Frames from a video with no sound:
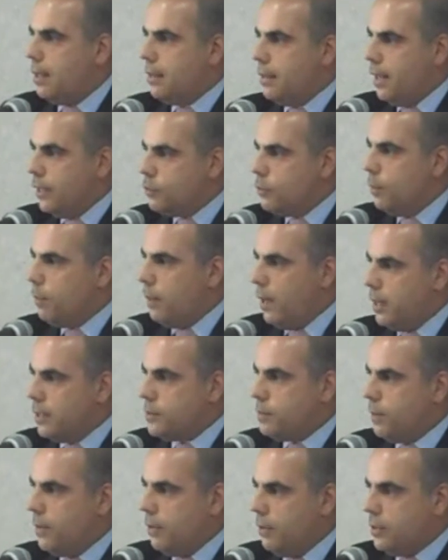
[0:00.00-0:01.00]
That's what my
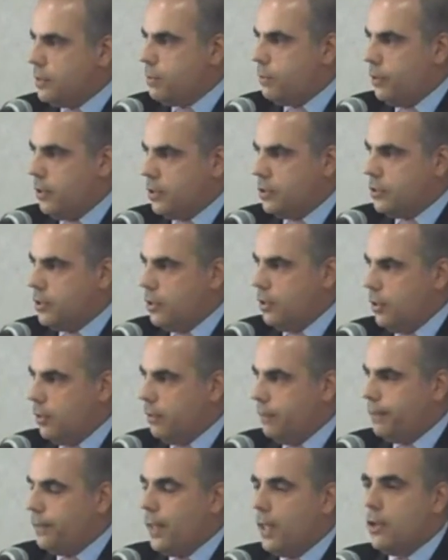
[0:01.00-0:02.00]
experience brings to you.
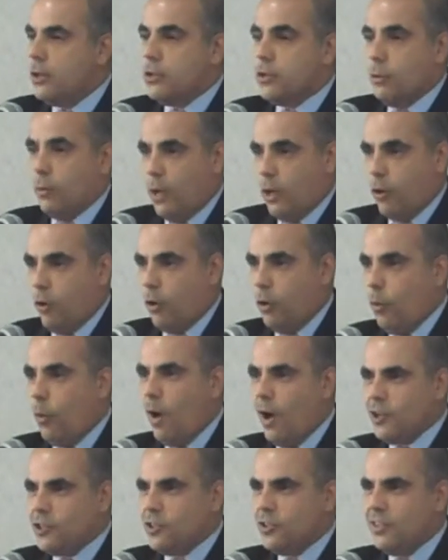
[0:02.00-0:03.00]
So when I go to
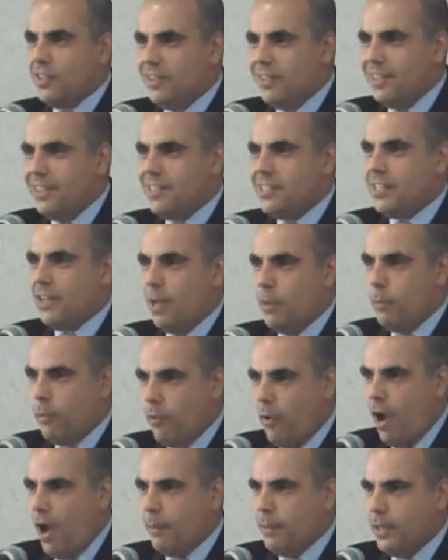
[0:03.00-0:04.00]
Washington, D.C., I
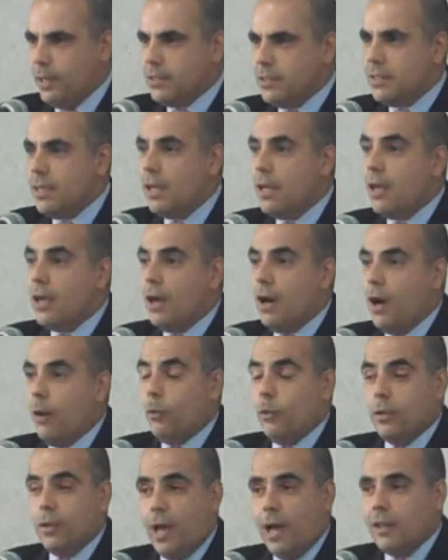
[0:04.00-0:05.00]
promise I
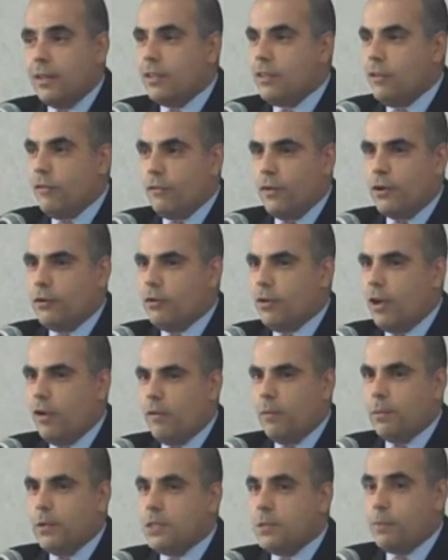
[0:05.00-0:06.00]
will not let the federal
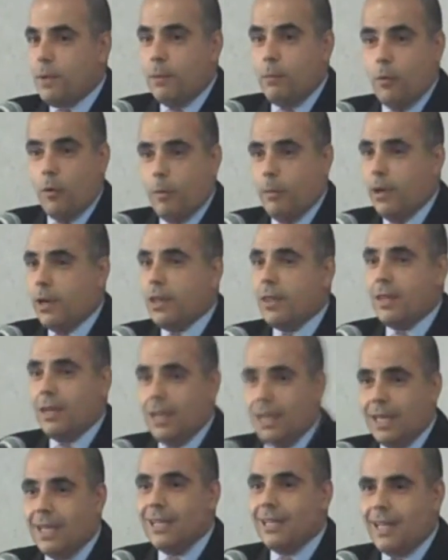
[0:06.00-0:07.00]
government spend more money than
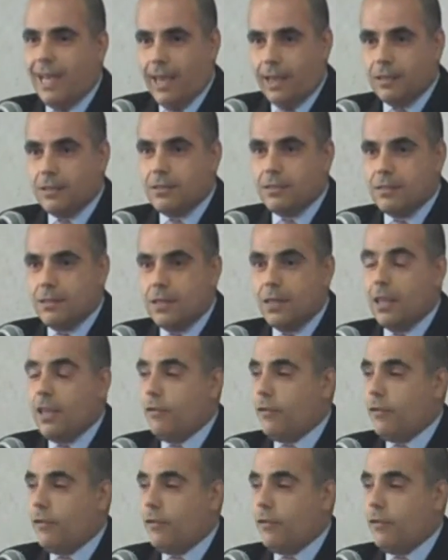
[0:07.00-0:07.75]
it collects.